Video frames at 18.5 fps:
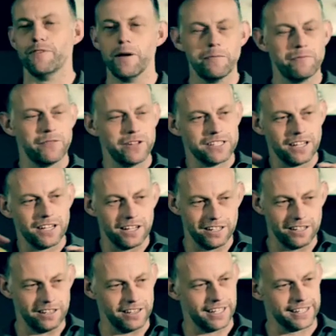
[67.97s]
femme
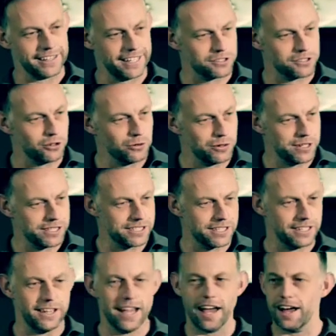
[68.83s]
fatale, like that's
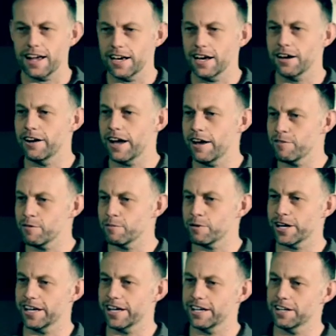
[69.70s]
always, a, I know
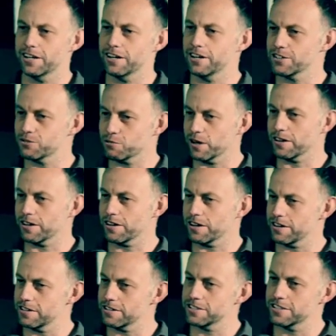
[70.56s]
everybody here knows one of
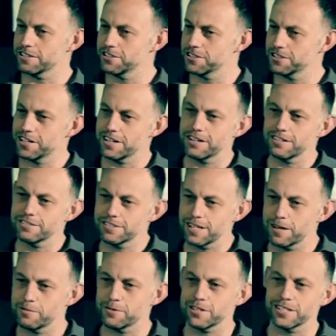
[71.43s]
those. Do you know
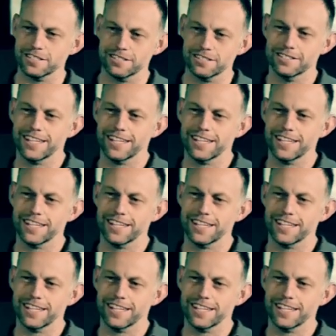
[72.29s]
temptress,